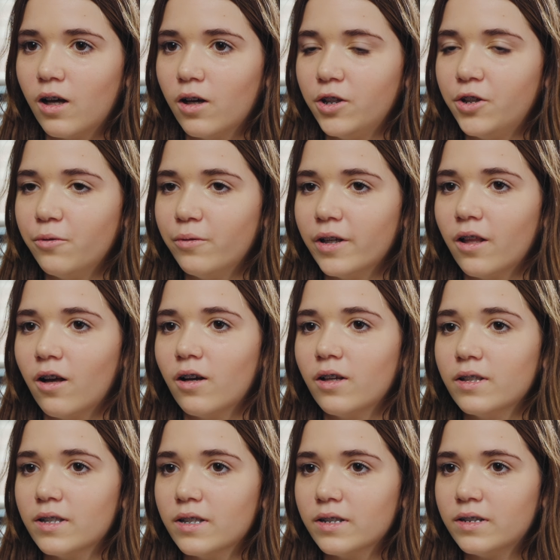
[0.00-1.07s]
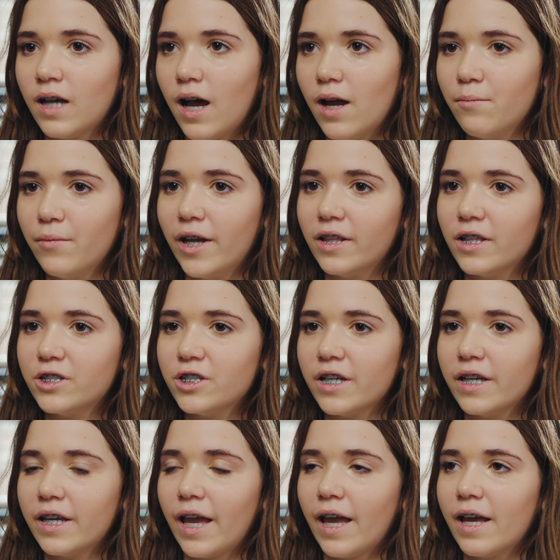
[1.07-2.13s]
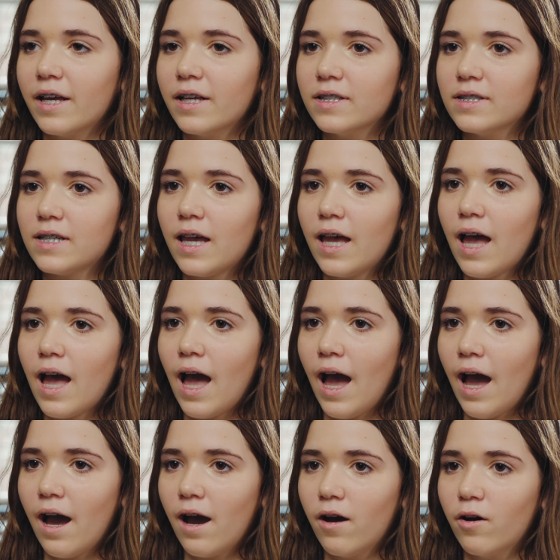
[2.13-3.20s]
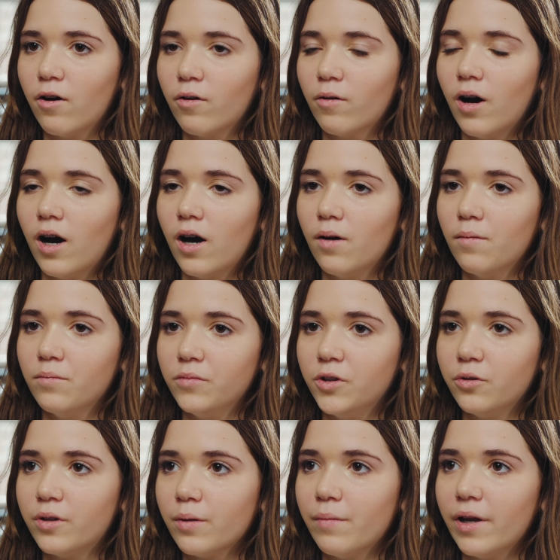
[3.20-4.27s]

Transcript: uh, unit on time managing and how um, you can